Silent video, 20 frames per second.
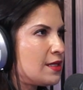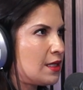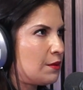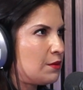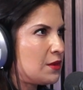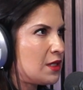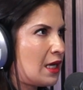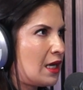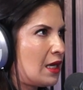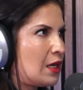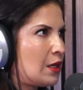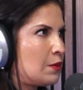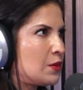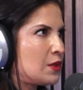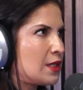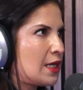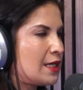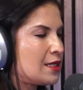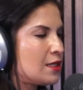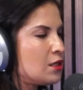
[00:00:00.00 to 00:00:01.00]

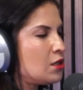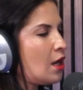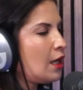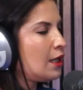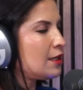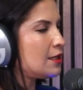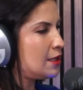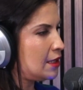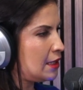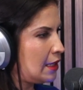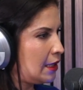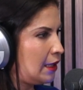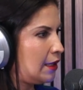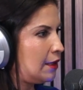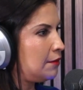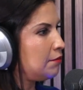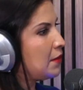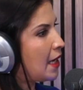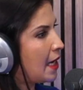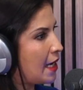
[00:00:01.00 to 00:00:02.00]
sometimes it's not
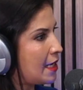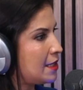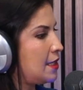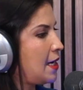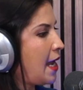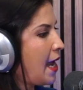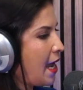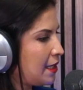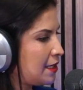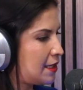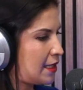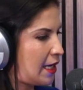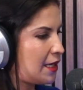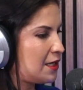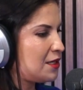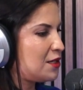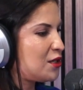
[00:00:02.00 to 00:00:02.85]
seen as an asset.